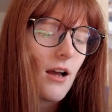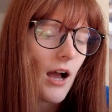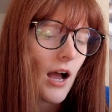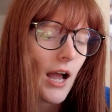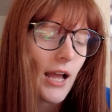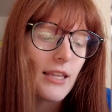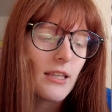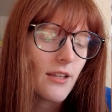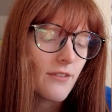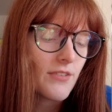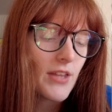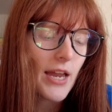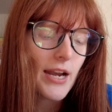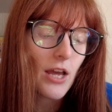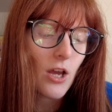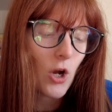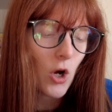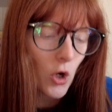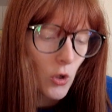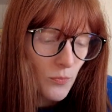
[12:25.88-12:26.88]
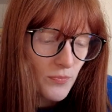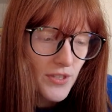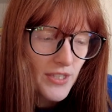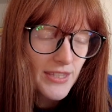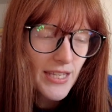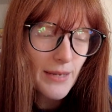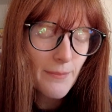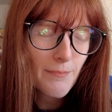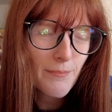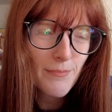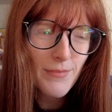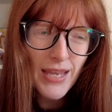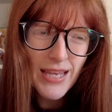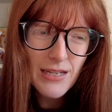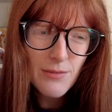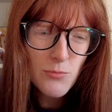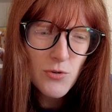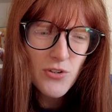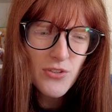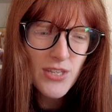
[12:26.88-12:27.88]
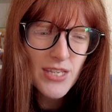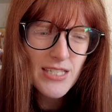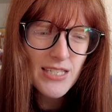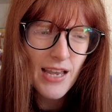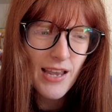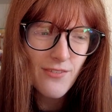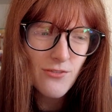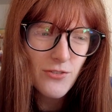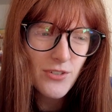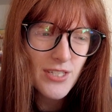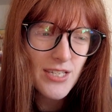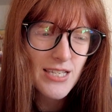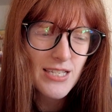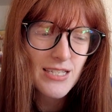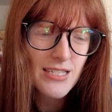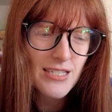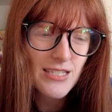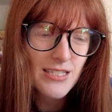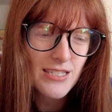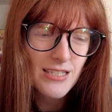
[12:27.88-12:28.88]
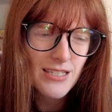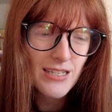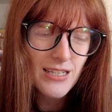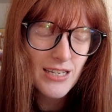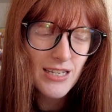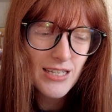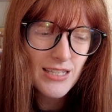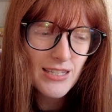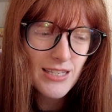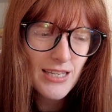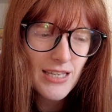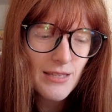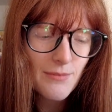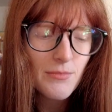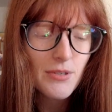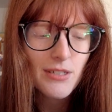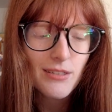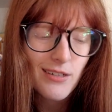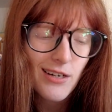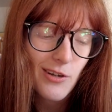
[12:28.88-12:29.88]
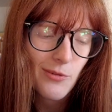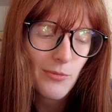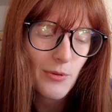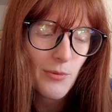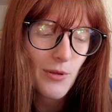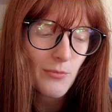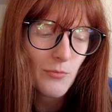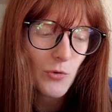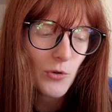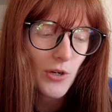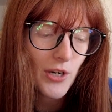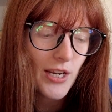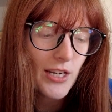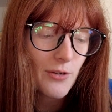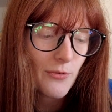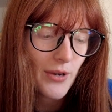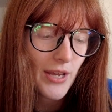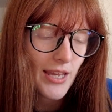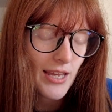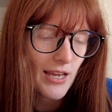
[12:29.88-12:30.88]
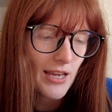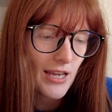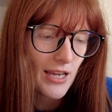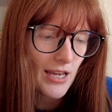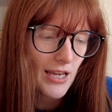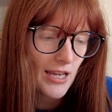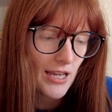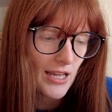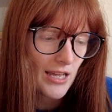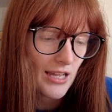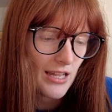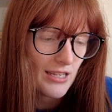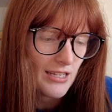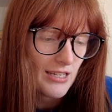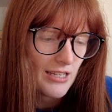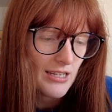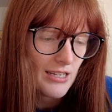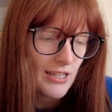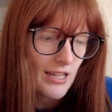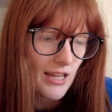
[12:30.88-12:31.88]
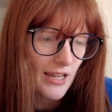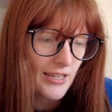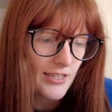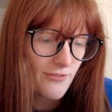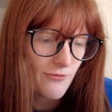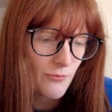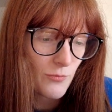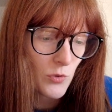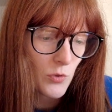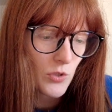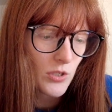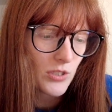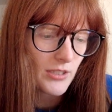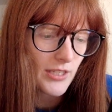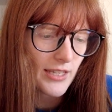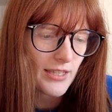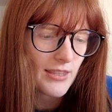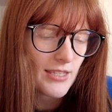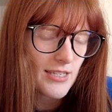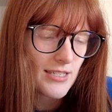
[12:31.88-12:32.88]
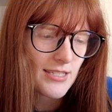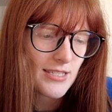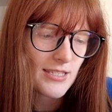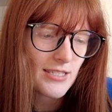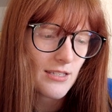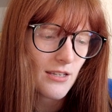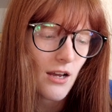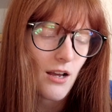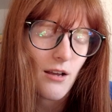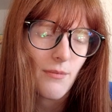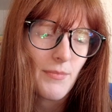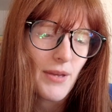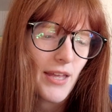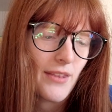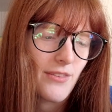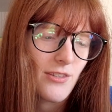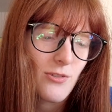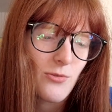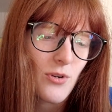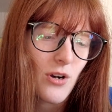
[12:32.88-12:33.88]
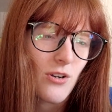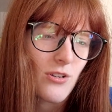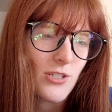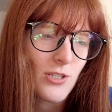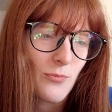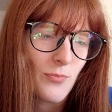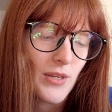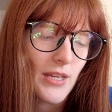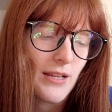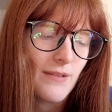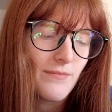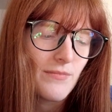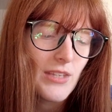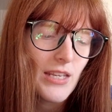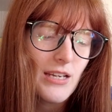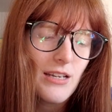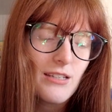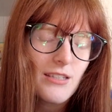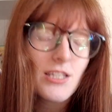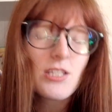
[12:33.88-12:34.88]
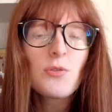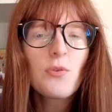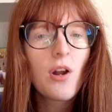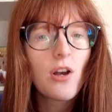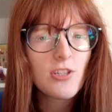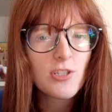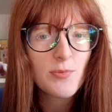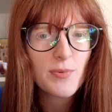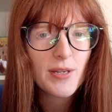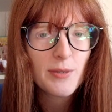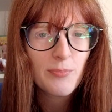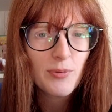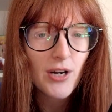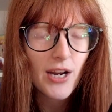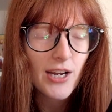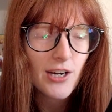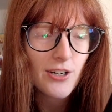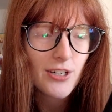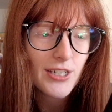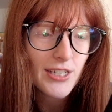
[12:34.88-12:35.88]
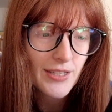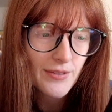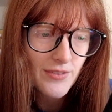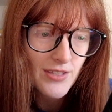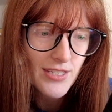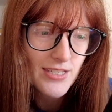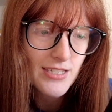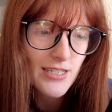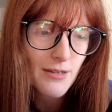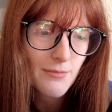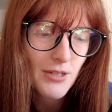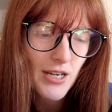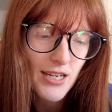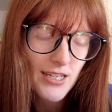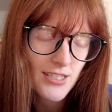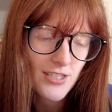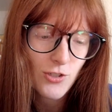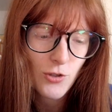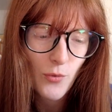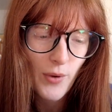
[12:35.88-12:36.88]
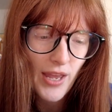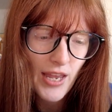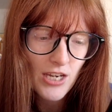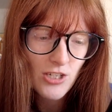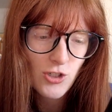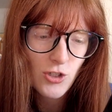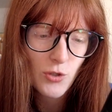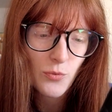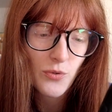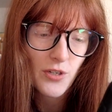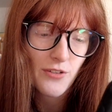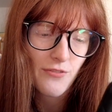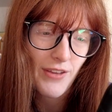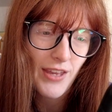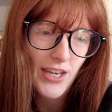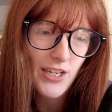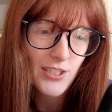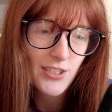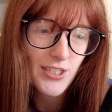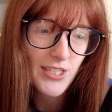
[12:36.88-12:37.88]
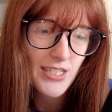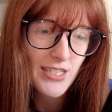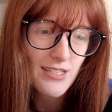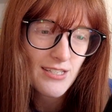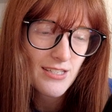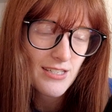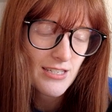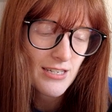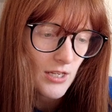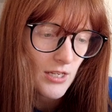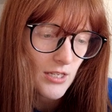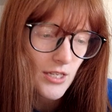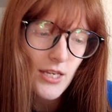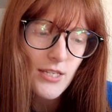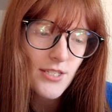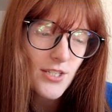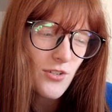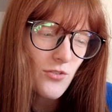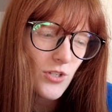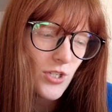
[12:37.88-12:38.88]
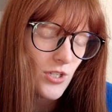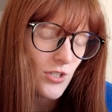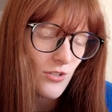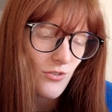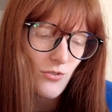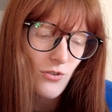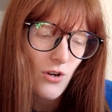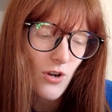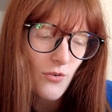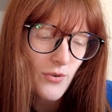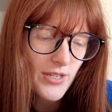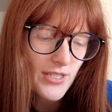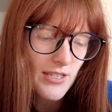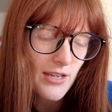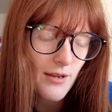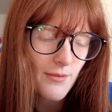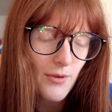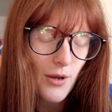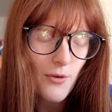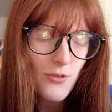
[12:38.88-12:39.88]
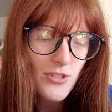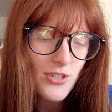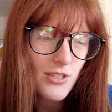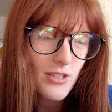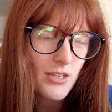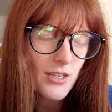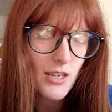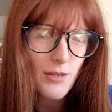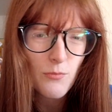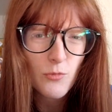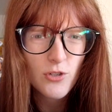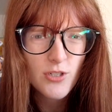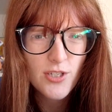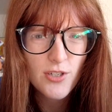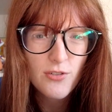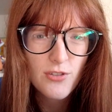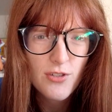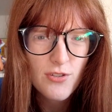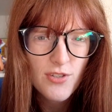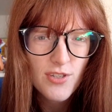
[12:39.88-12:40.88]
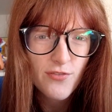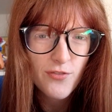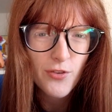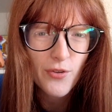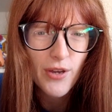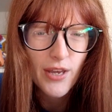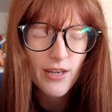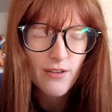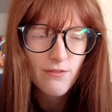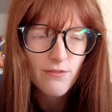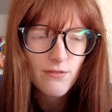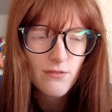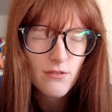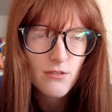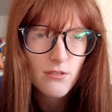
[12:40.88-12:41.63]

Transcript: I love that. I hope that they make more of these. I haven't really seen them, but I hope they make more. Anyway, I have more like this. Oh man, this would also be a priority. This Kanata no Astra one of Aries. Yeah, 02. I'm always looking to get more 02s, even though I have